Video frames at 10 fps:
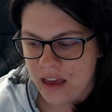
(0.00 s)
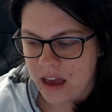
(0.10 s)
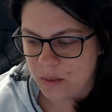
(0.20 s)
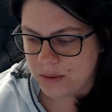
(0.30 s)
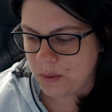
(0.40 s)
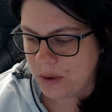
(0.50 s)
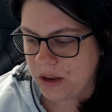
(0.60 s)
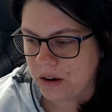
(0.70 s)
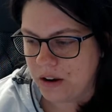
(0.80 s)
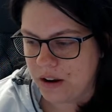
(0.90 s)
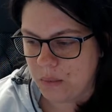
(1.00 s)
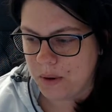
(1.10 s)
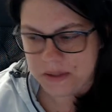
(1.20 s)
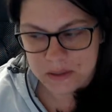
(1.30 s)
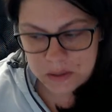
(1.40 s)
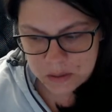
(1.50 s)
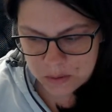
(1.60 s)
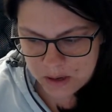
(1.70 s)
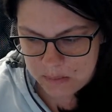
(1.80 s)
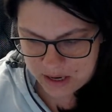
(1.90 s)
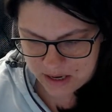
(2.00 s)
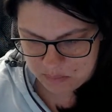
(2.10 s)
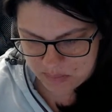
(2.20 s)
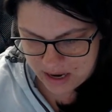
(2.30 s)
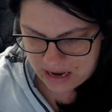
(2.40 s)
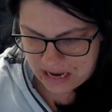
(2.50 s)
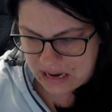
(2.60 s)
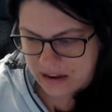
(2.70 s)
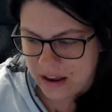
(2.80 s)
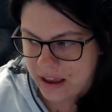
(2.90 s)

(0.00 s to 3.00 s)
I was coherent, and I wasn't screaming in pain,